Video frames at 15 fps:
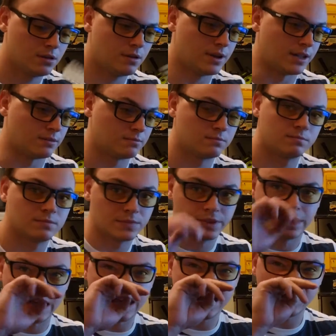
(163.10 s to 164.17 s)
right,
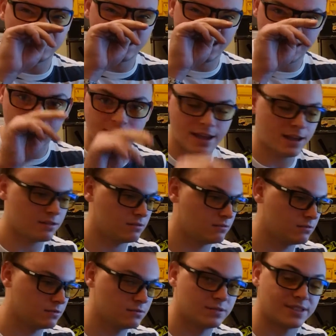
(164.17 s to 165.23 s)
let's get at
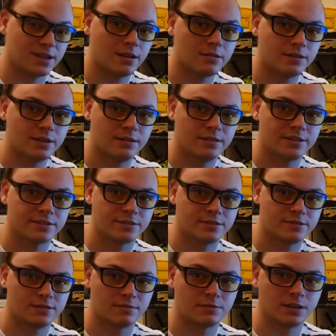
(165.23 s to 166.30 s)
soldering this
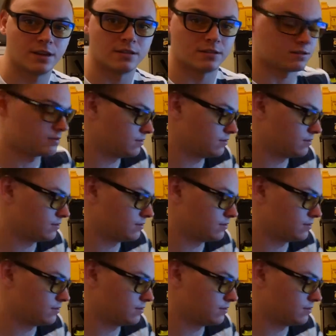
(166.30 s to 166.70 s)
stuff together.